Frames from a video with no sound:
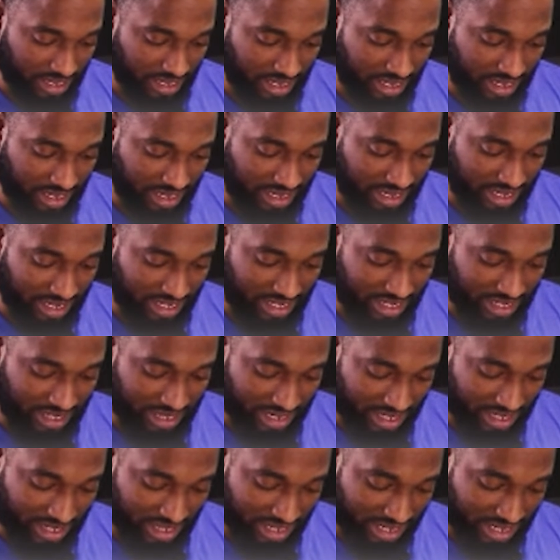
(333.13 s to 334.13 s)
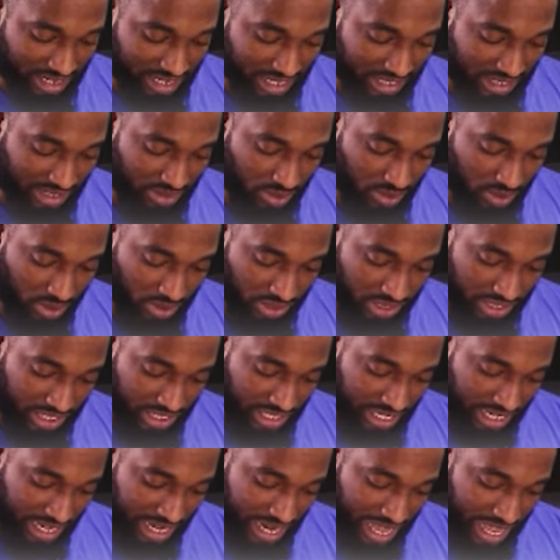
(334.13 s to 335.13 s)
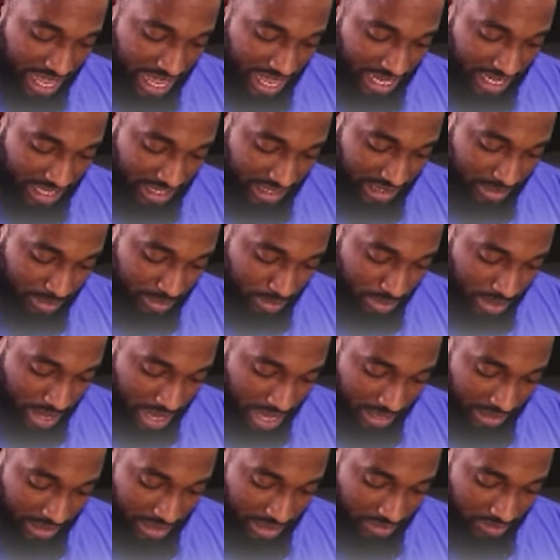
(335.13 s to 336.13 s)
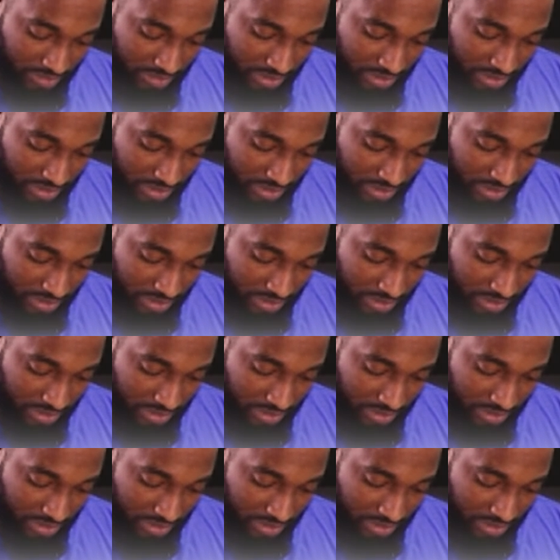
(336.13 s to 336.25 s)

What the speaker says: And let's go on to the last part of